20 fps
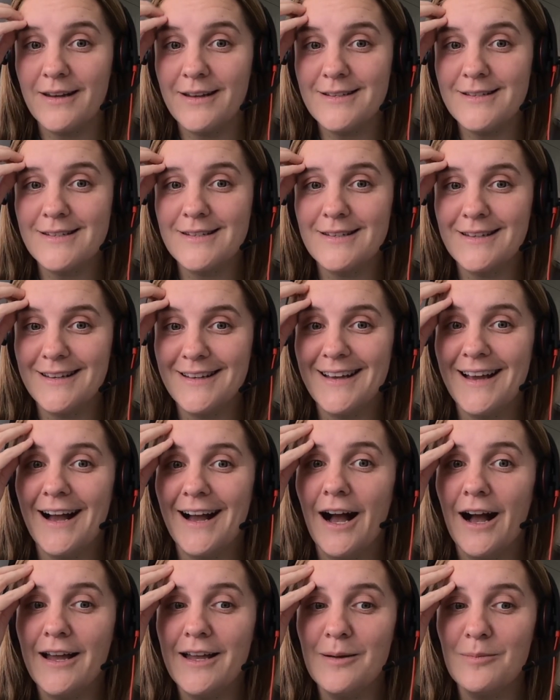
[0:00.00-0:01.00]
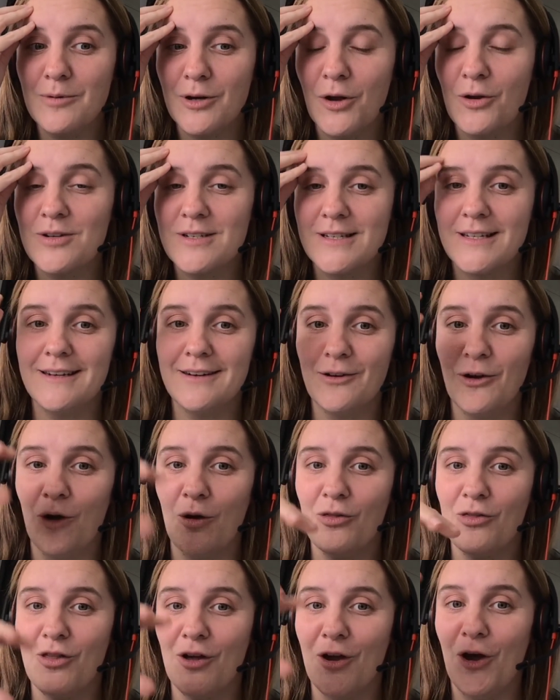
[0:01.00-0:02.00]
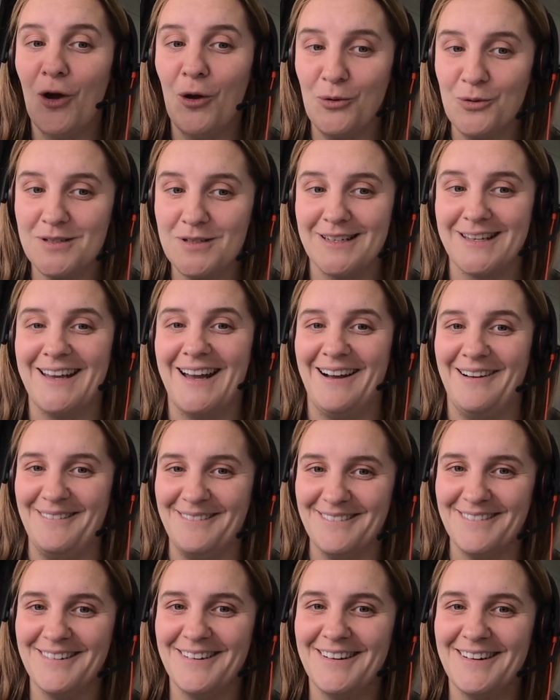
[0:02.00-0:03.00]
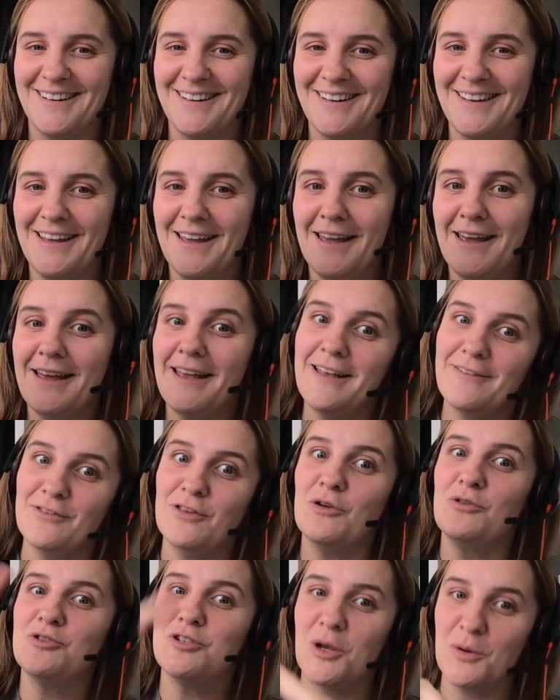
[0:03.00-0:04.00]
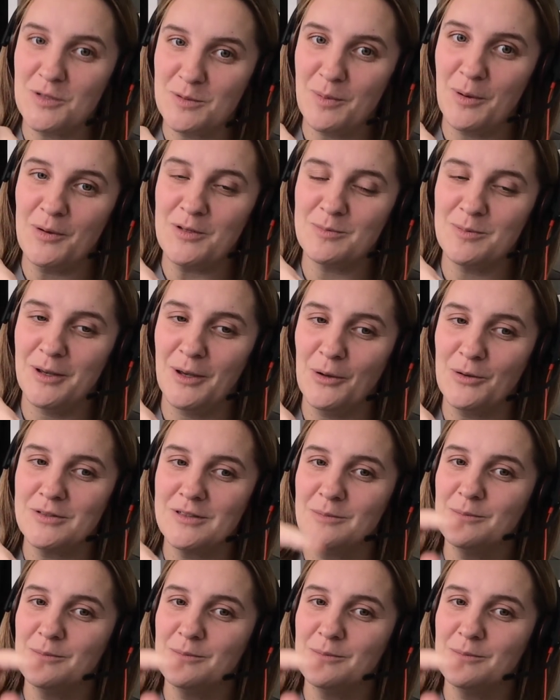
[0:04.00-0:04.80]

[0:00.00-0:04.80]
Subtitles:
is I am logged in on the host account, even though Joe's supposed to be hosting